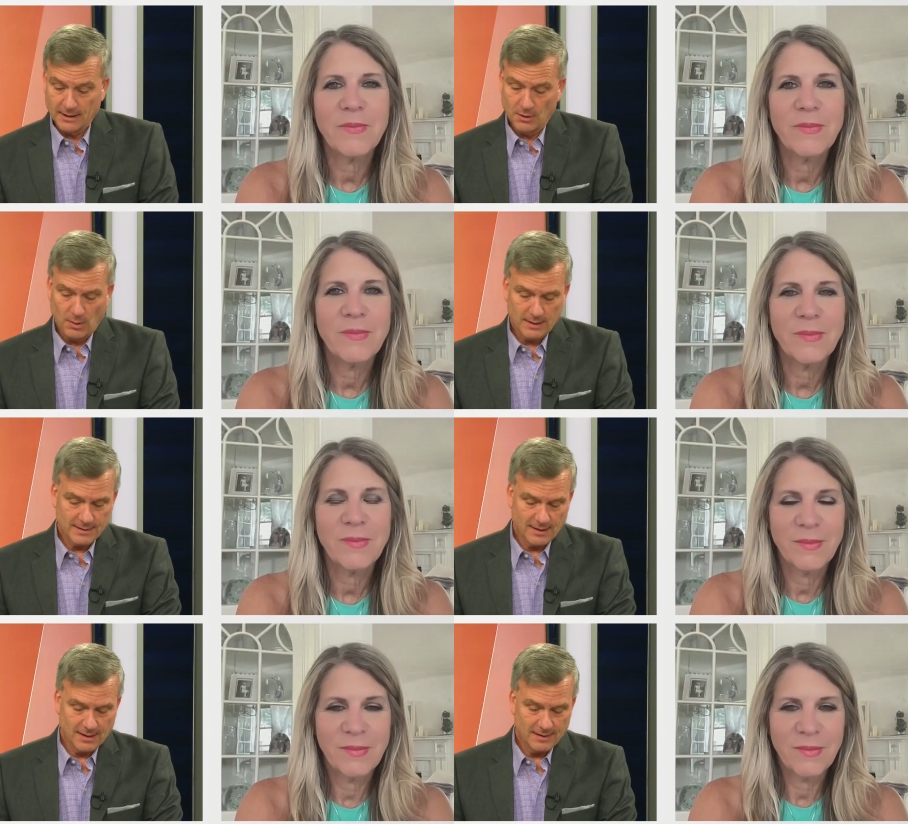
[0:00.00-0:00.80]
Speaker 1: know what?
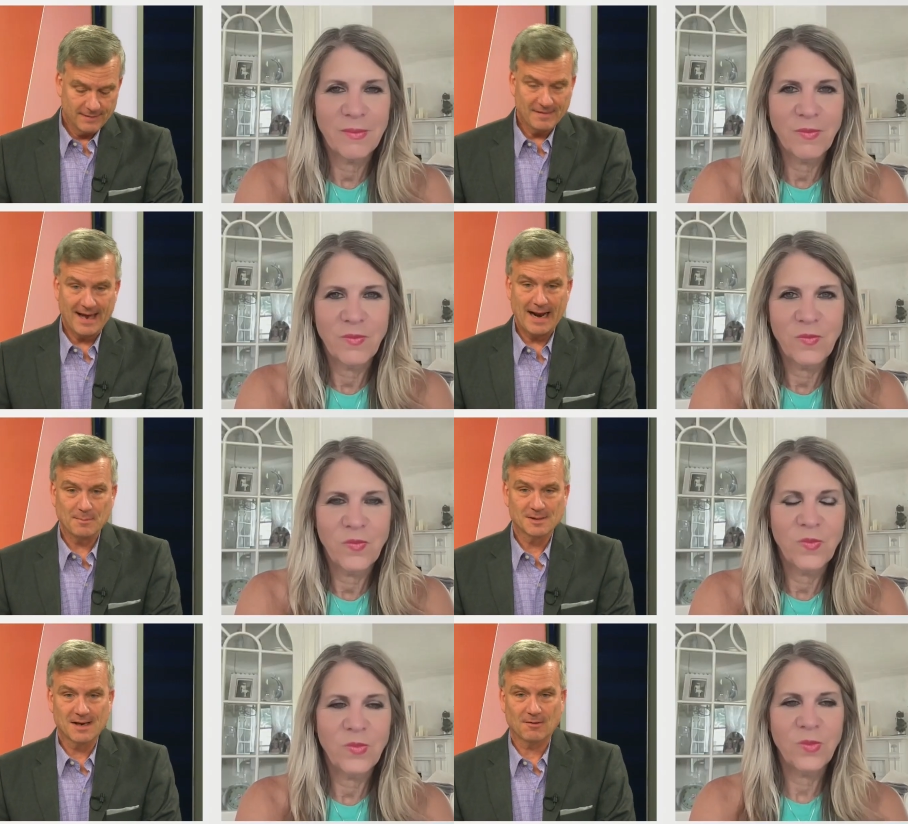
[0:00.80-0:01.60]
Uh, if that
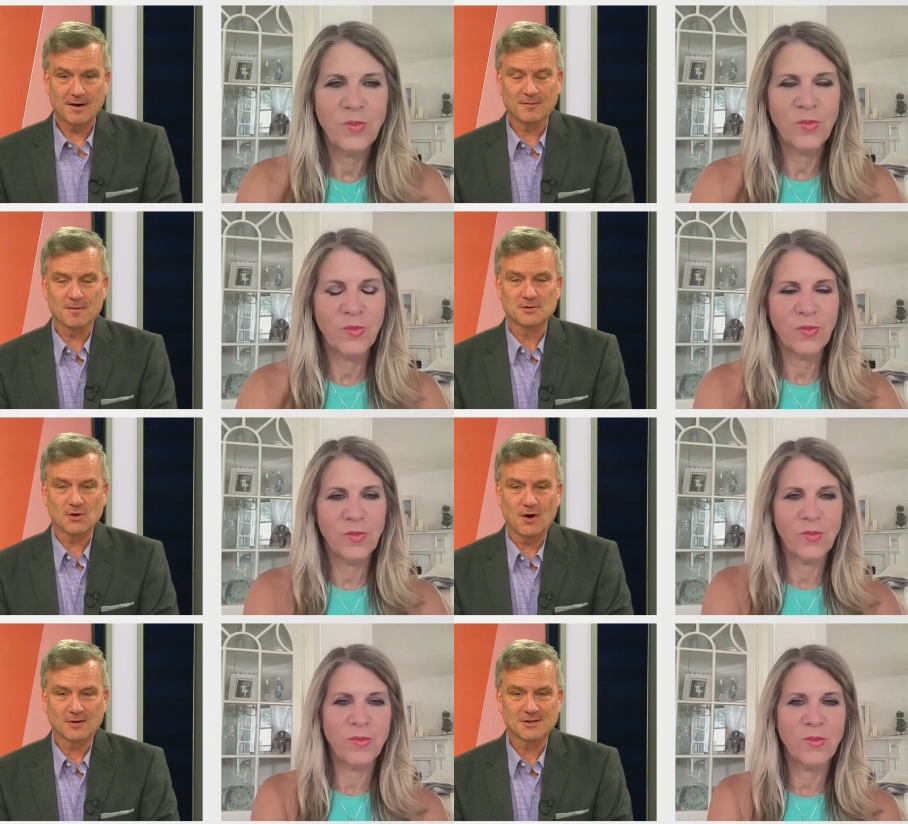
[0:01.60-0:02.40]
happens, get ready for the
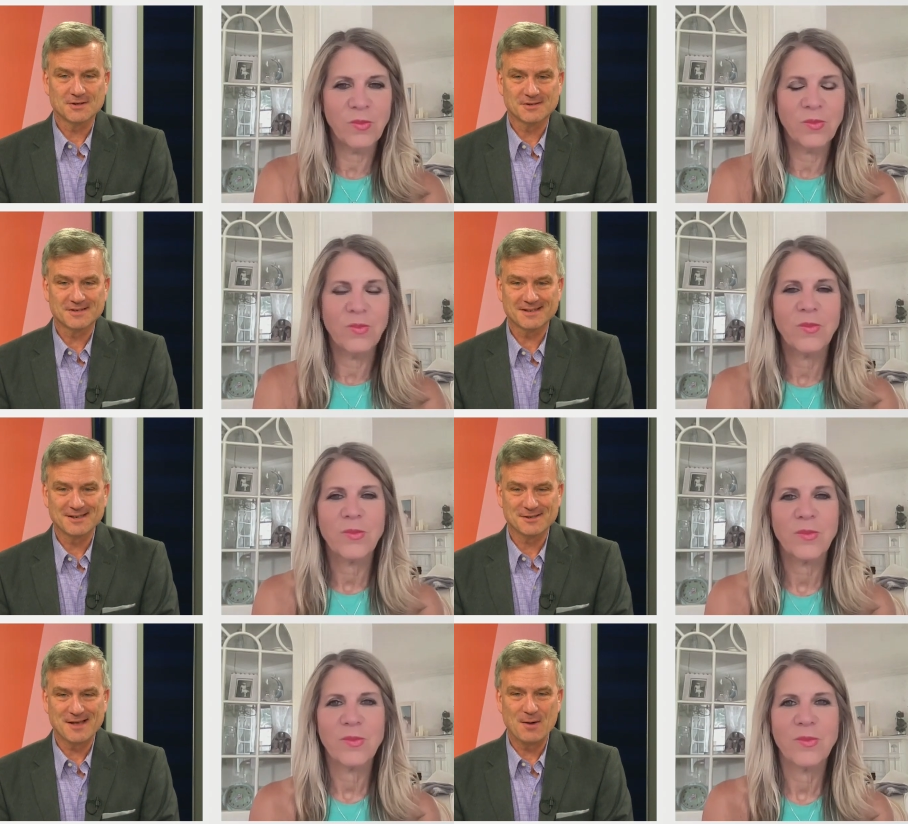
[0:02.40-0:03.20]
songs
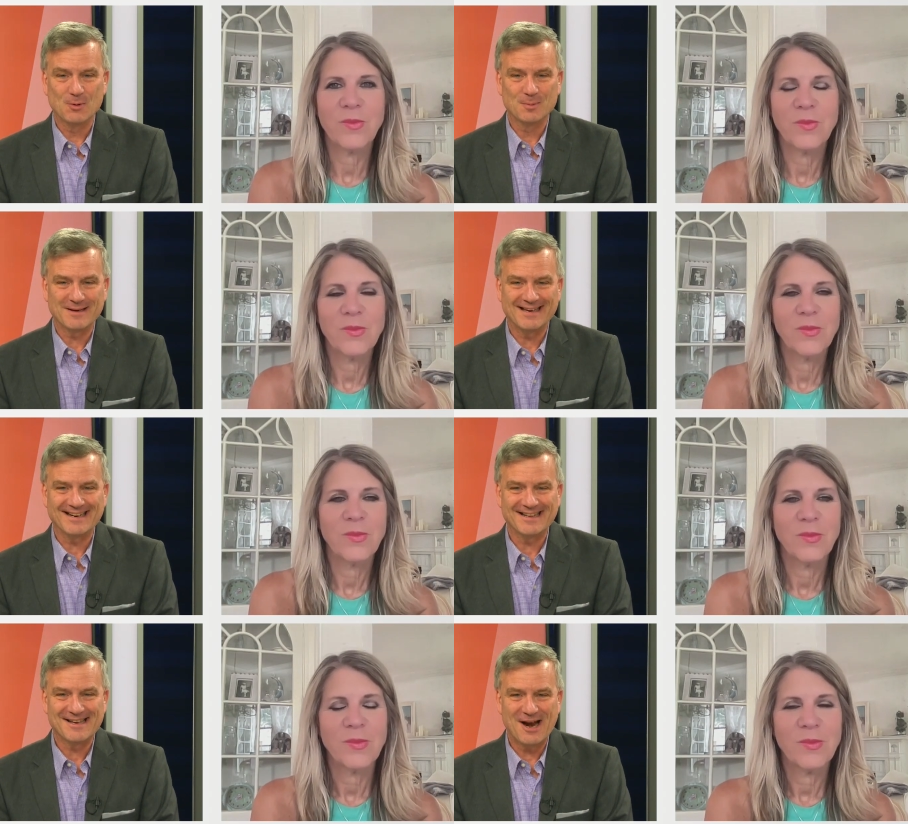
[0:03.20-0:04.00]
because they will be
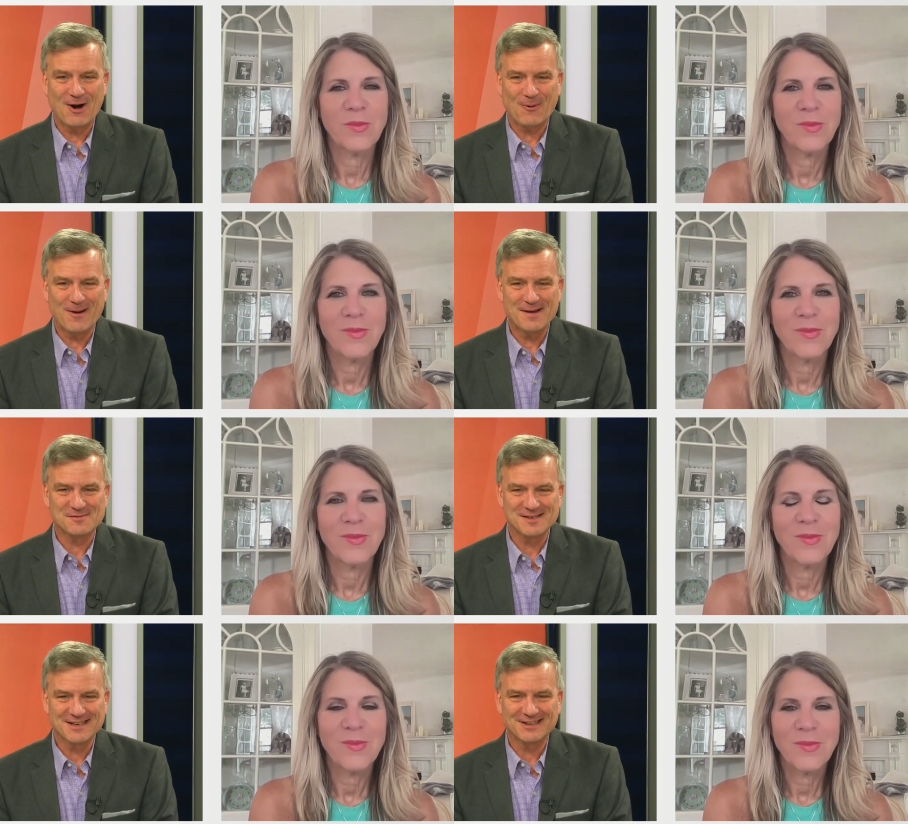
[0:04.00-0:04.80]
hitting the airwaves
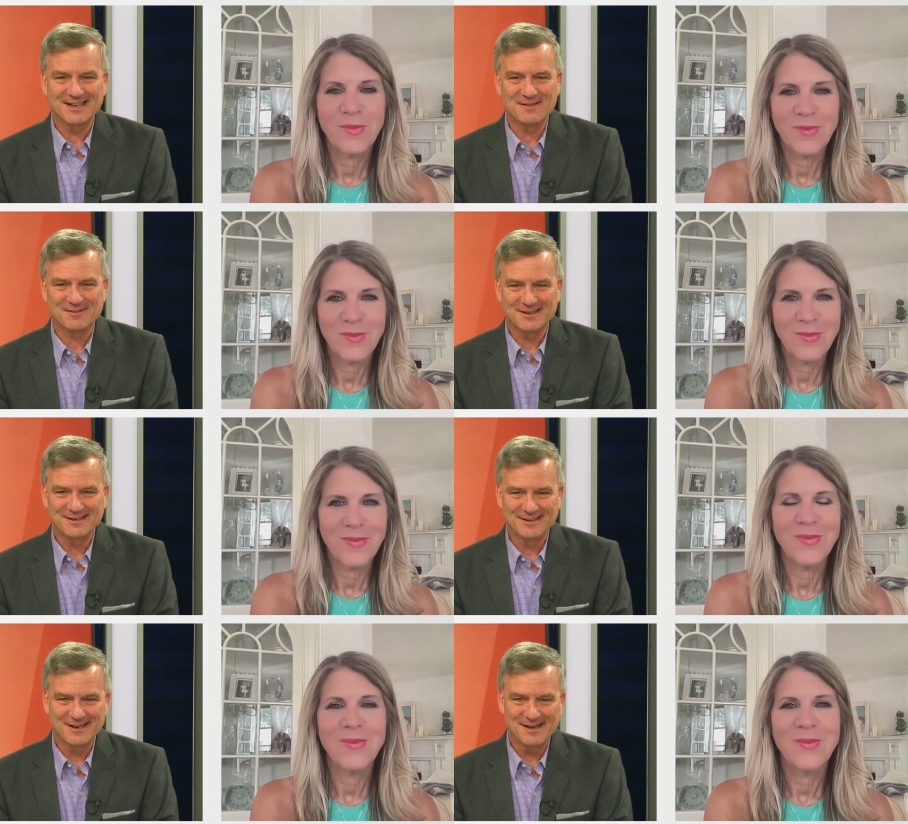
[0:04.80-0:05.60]
in Cleveland
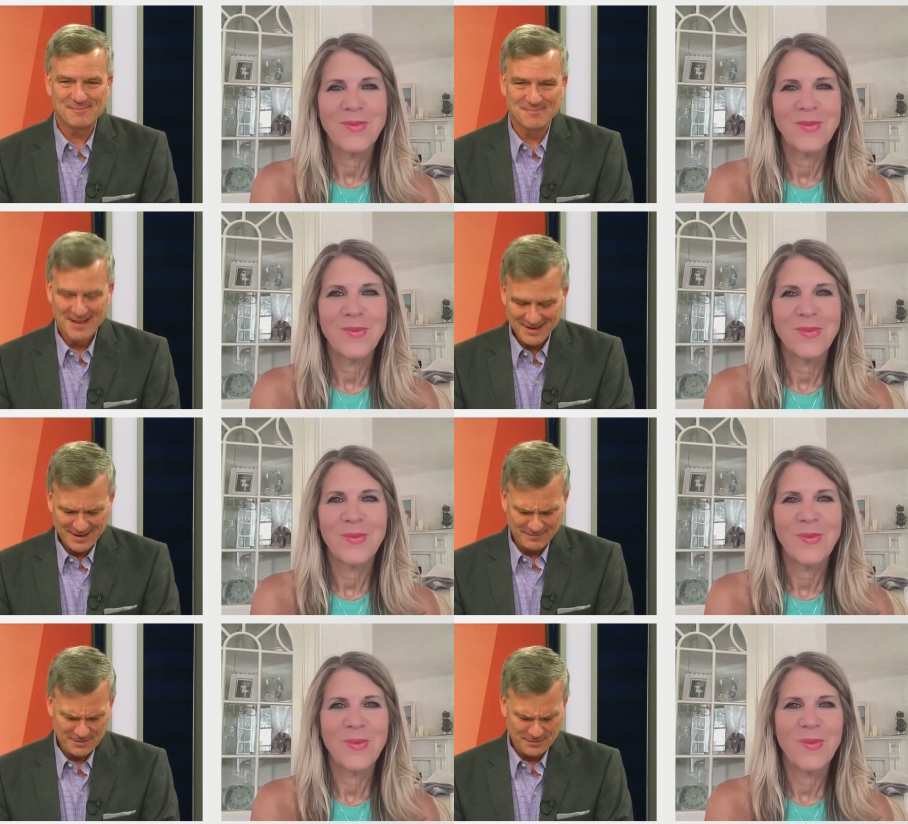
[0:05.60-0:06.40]
um,
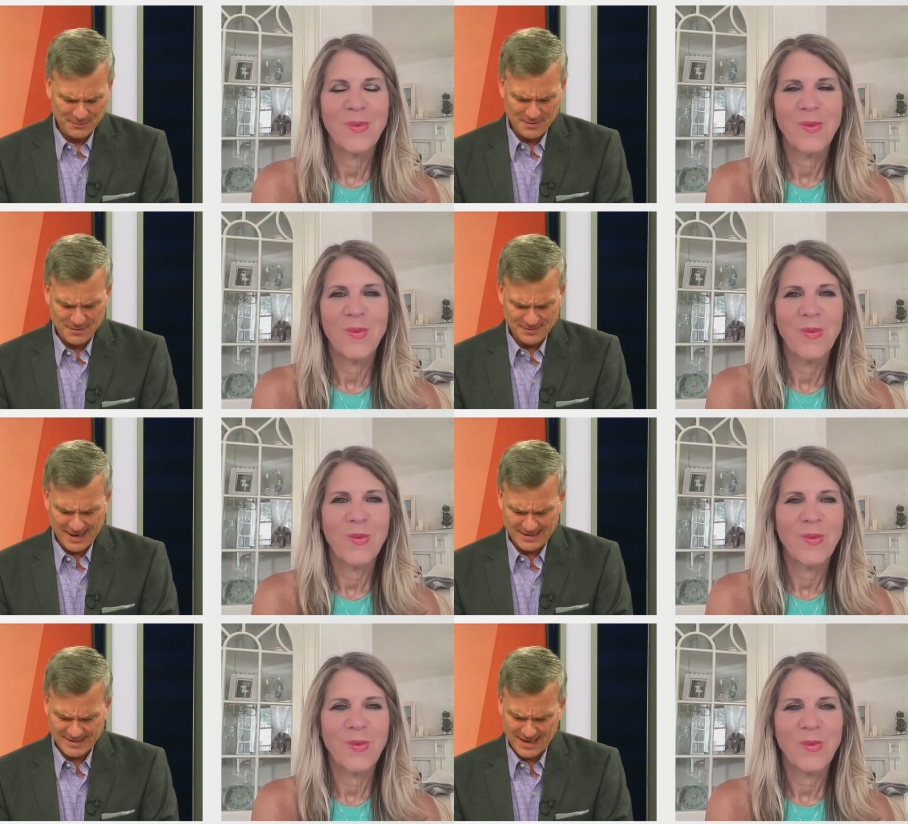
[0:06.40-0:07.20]
if the two of those
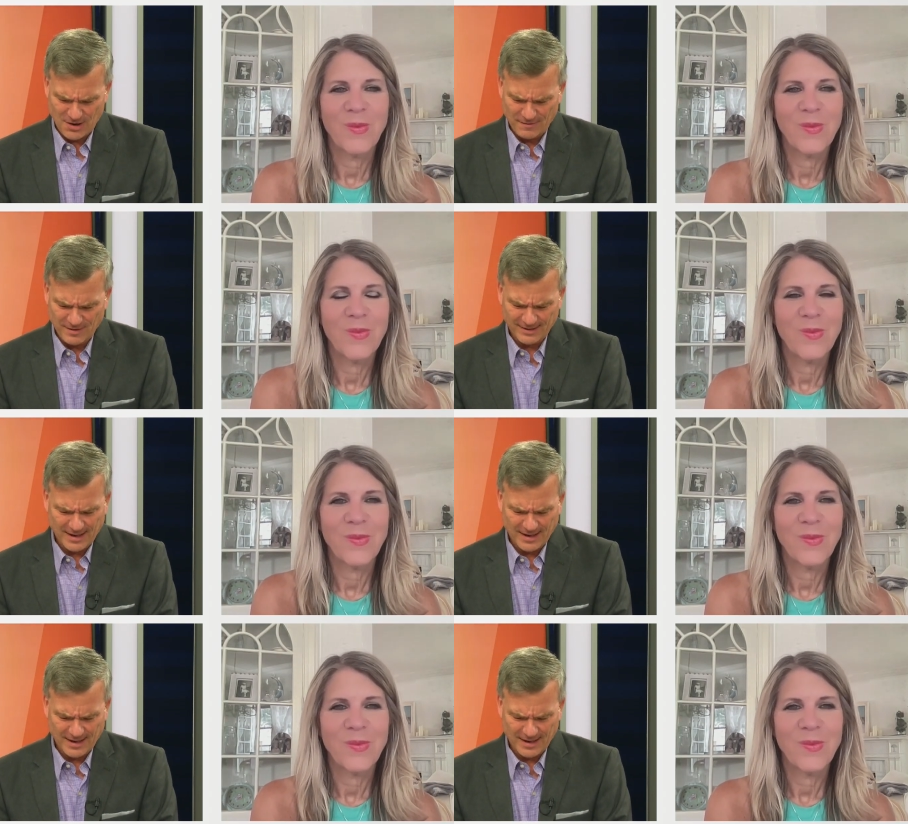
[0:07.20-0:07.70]
guys take off like that.